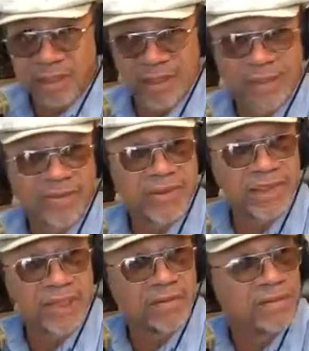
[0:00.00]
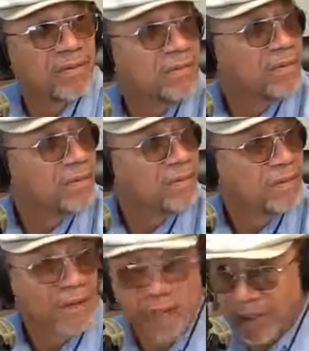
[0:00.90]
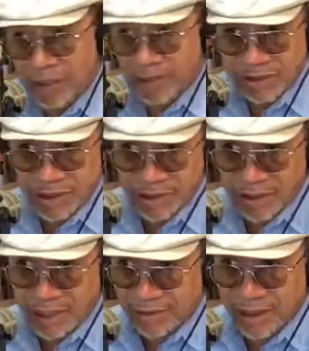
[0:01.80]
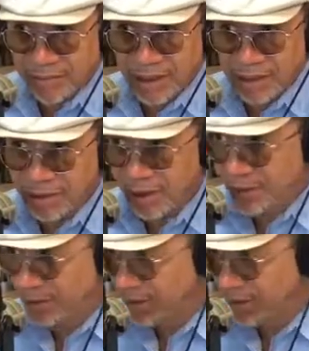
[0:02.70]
one else did. I mean, it was just not something that